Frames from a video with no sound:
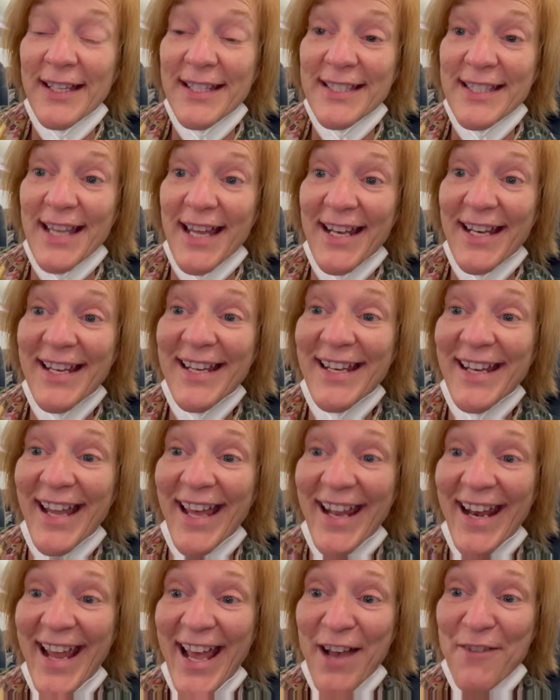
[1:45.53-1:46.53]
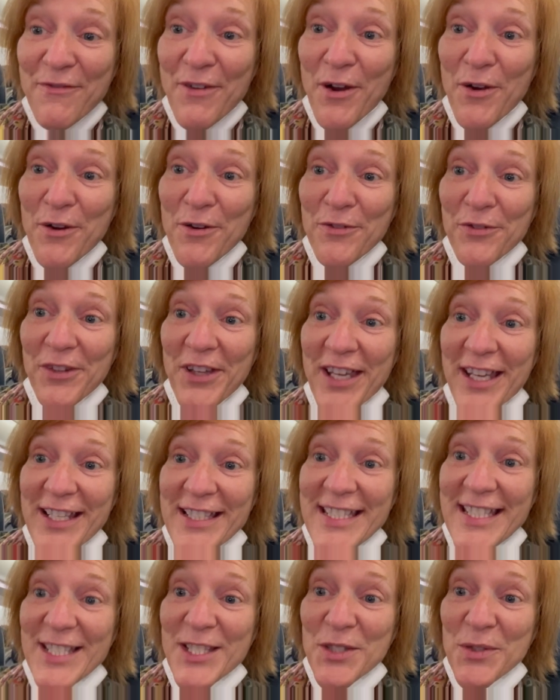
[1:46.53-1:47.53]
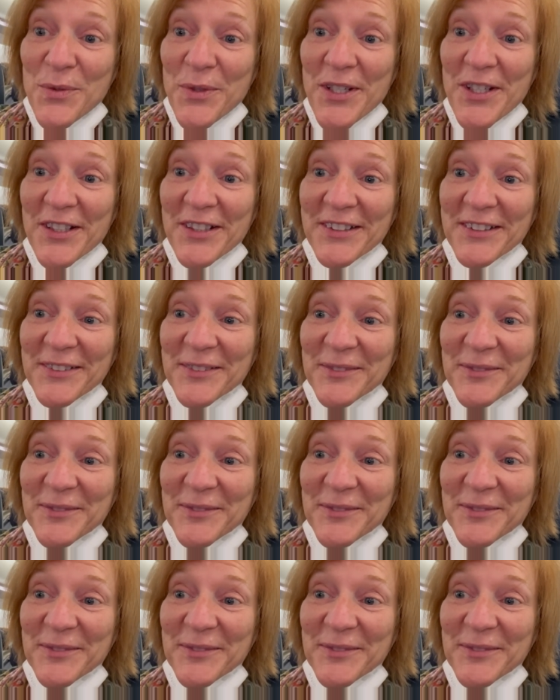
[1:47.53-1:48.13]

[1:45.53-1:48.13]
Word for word: 10 and a half hour flight to Israel.